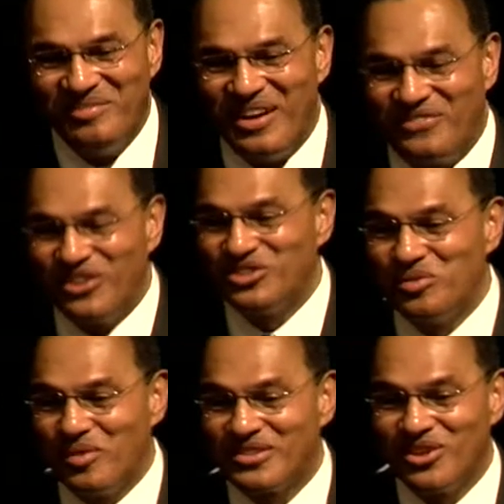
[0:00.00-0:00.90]
but my first
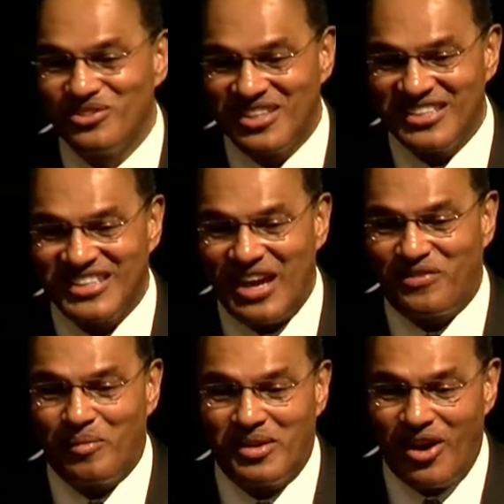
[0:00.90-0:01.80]
two books are just
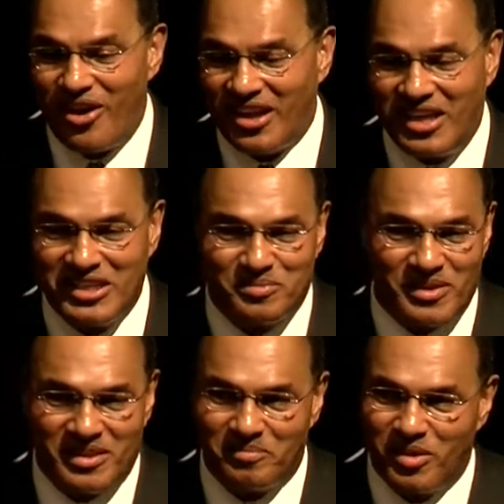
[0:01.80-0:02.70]
that for minority kids,
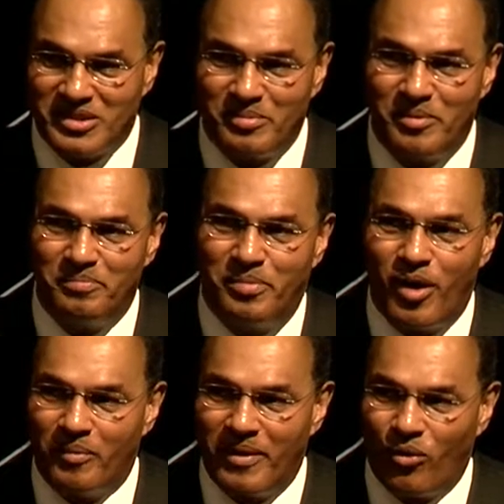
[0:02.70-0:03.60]
but the books have been
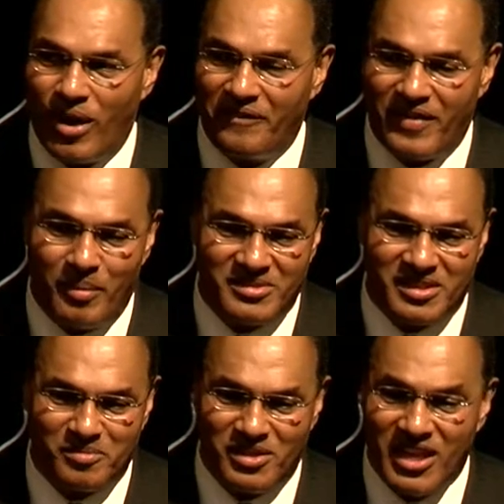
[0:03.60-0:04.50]
bought by white families
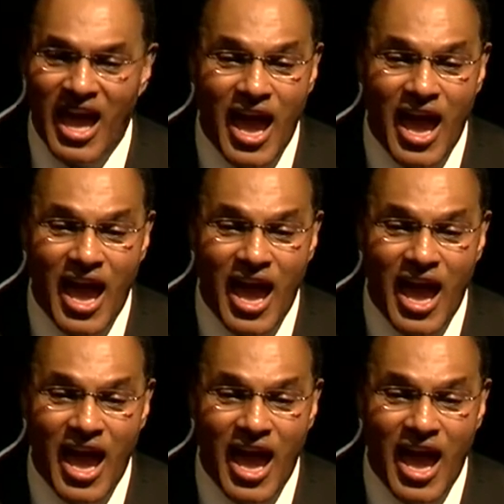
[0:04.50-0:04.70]
as much.